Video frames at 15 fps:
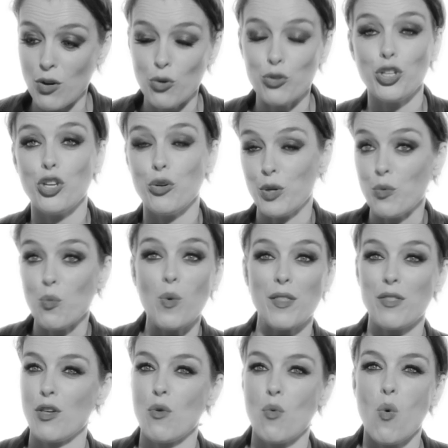on you and
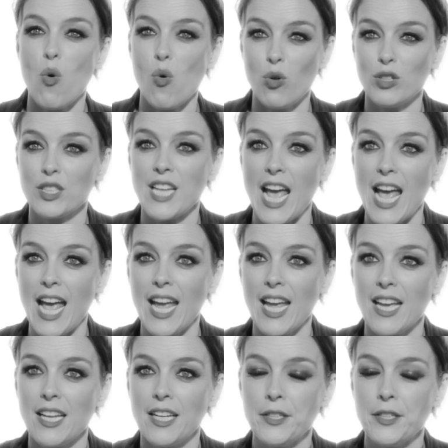with you all day.